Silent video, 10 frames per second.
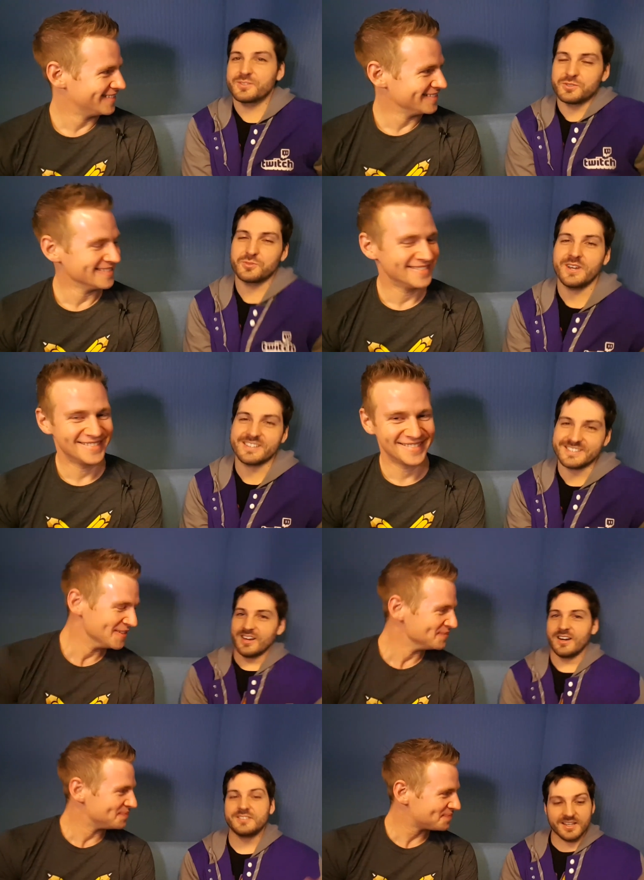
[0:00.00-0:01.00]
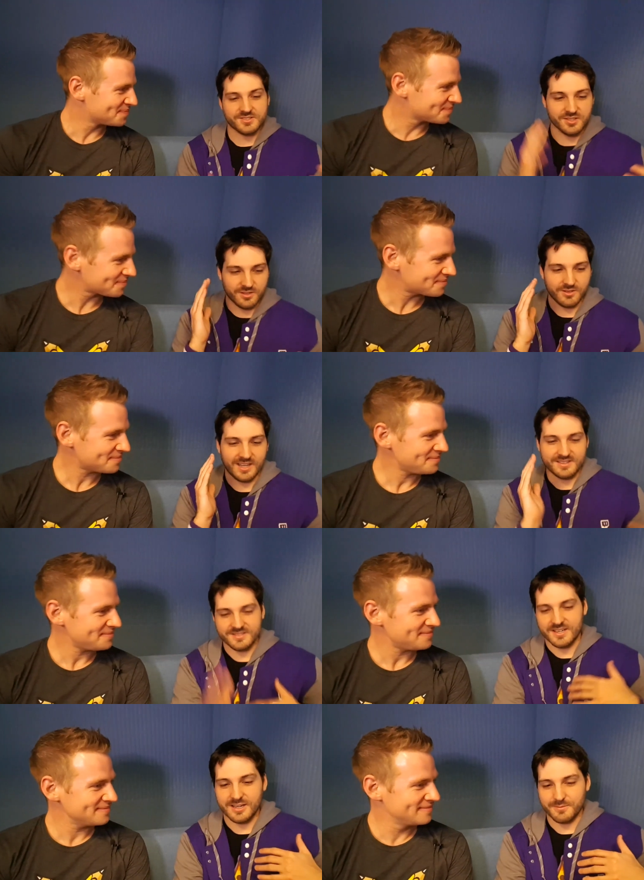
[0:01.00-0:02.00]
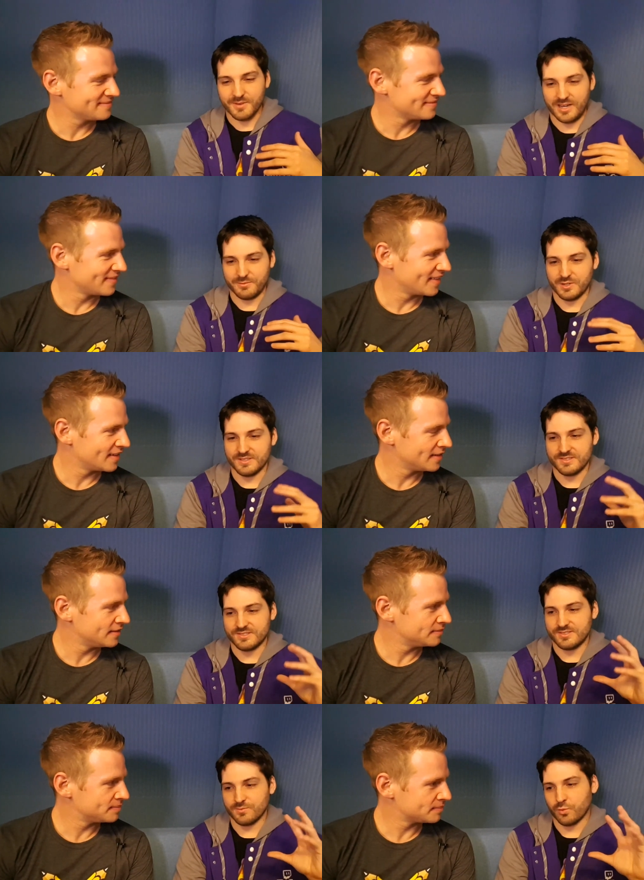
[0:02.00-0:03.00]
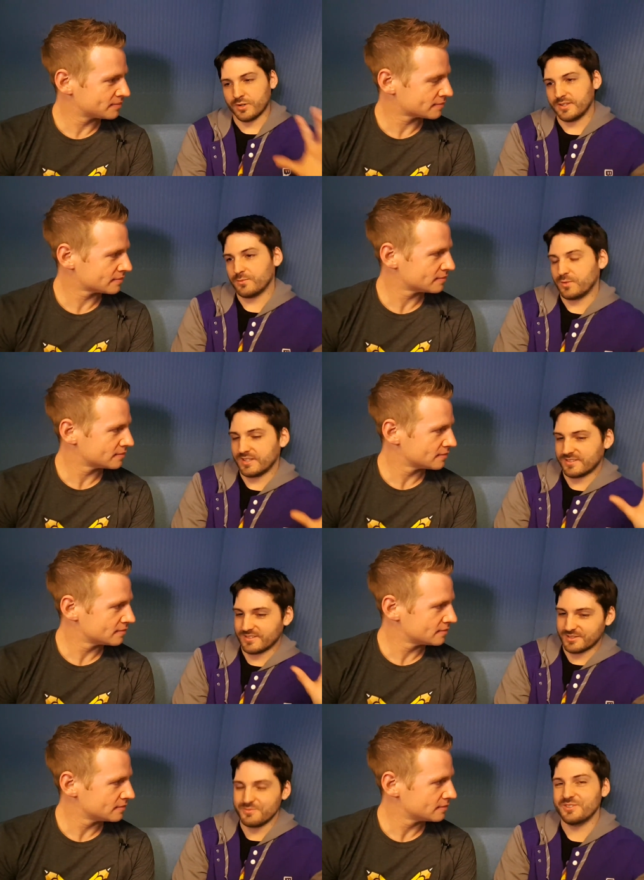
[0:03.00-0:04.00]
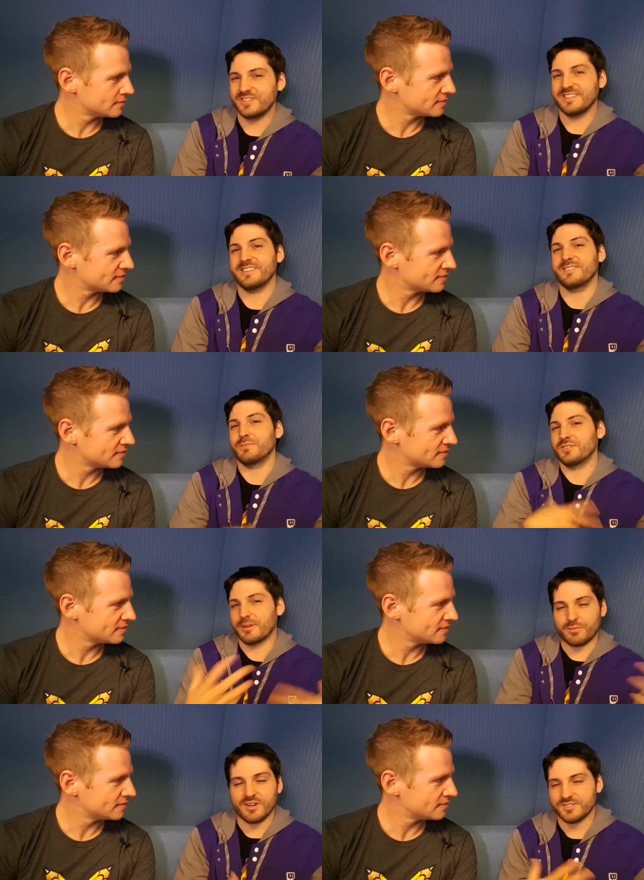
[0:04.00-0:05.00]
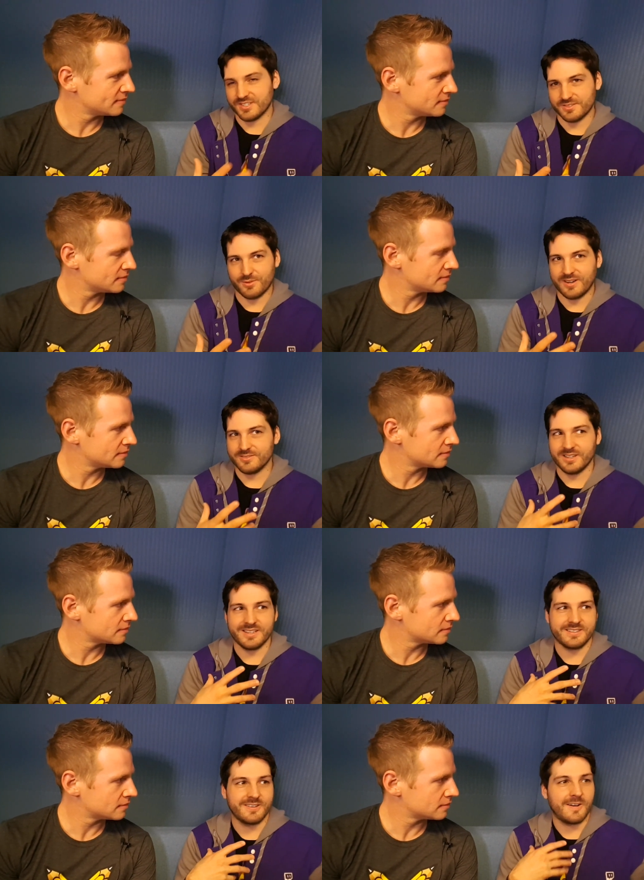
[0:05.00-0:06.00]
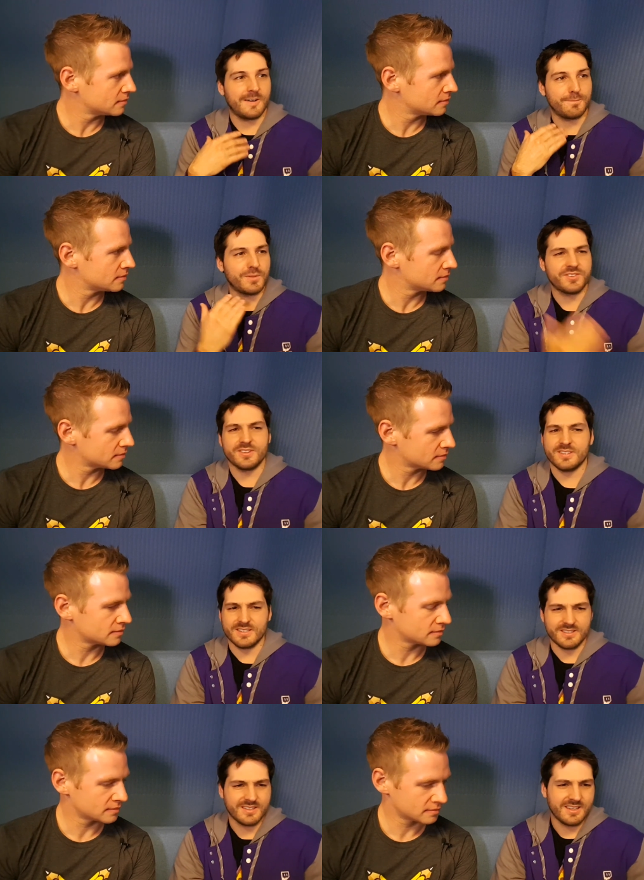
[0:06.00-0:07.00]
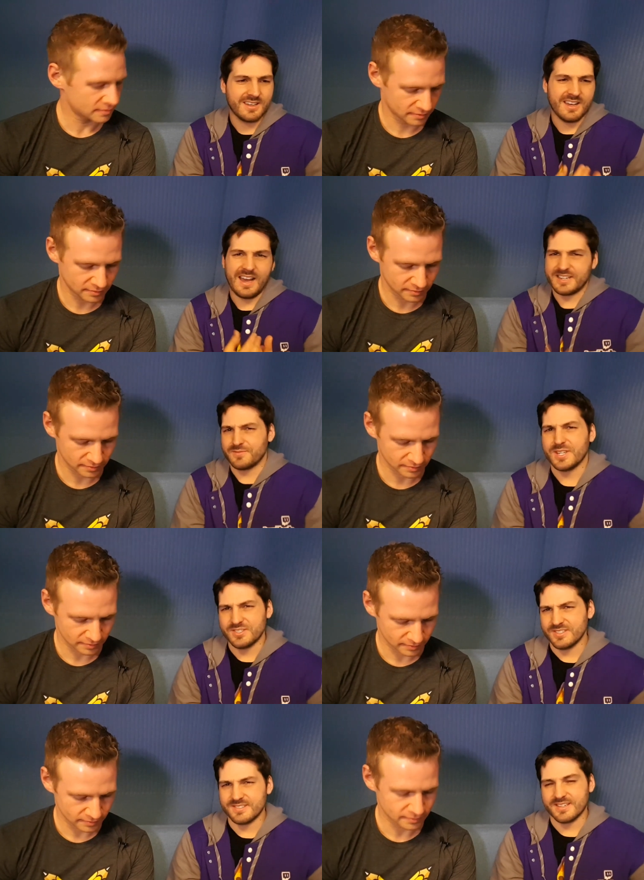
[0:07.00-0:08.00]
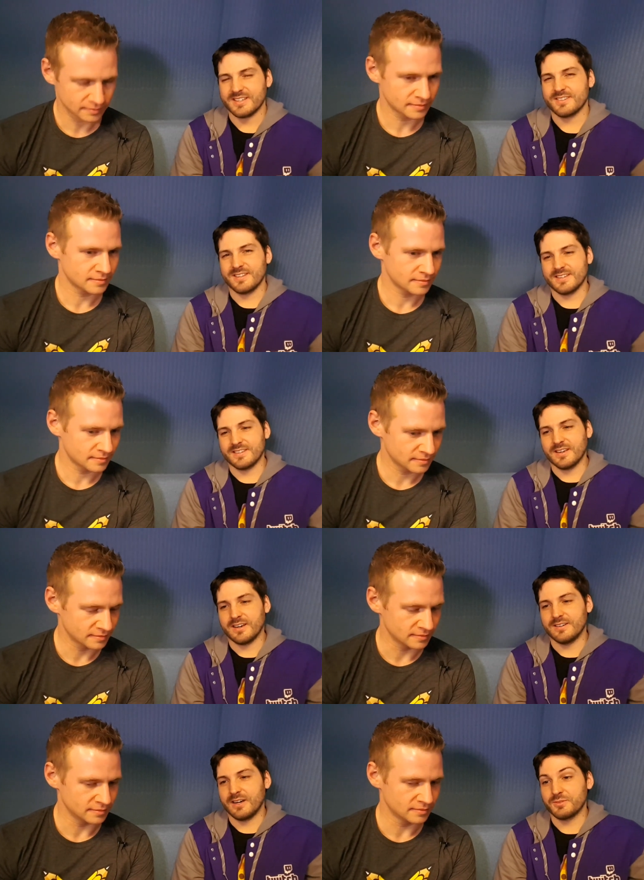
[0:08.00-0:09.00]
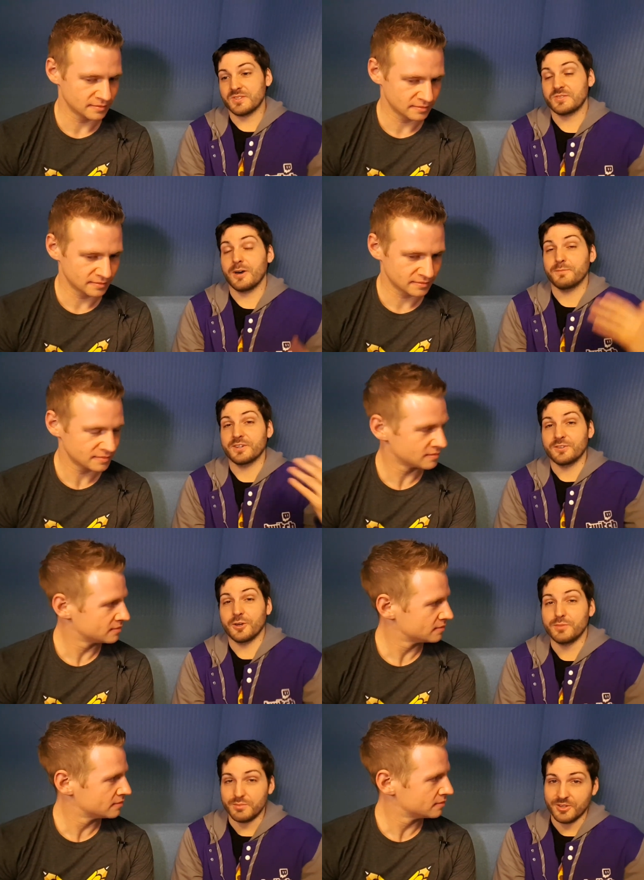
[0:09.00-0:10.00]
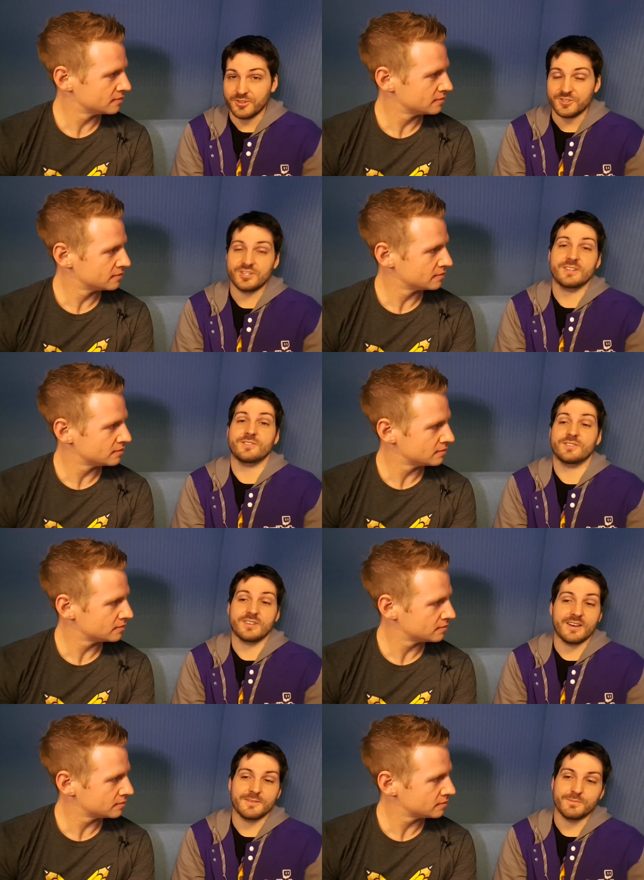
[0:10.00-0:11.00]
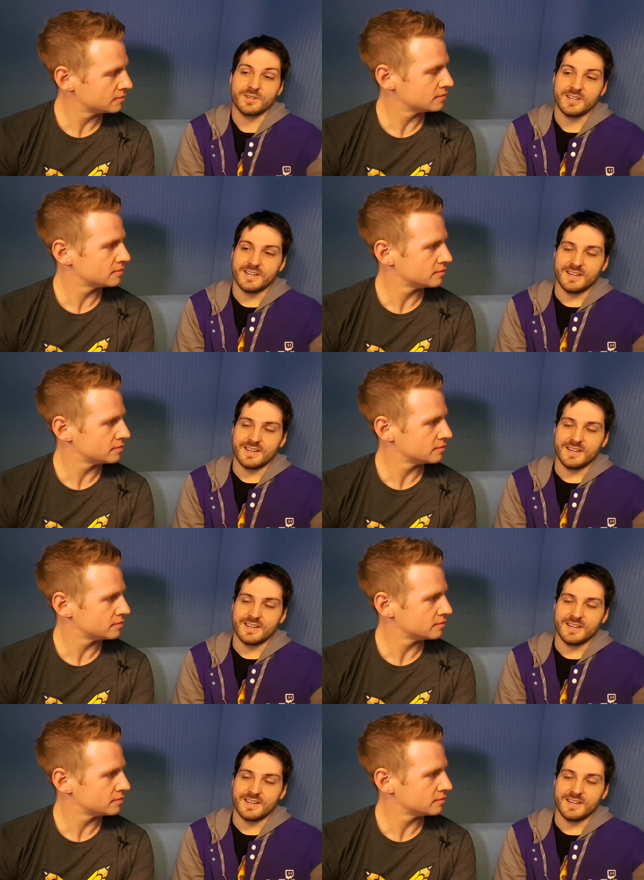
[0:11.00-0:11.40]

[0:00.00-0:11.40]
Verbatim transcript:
Speaker 1: cool swag. Uh, yeah. So at the time, I was working with the community, building up projects around like uh, monthly activations, that kind of thing. Uh, mm-hmm. I was also helping Adobe build their channel at the time.